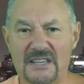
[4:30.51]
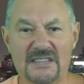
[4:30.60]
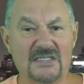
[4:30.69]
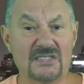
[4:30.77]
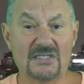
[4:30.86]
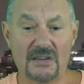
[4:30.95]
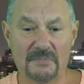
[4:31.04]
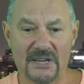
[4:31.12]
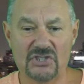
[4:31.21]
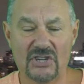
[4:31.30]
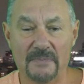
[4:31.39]
There's so
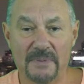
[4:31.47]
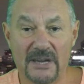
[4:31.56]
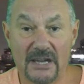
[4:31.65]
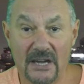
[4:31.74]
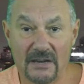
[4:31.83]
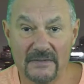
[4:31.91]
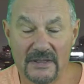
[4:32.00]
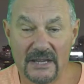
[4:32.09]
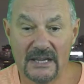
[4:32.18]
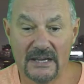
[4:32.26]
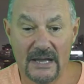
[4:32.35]
much happening over
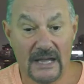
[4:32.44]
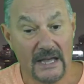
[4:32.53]
there.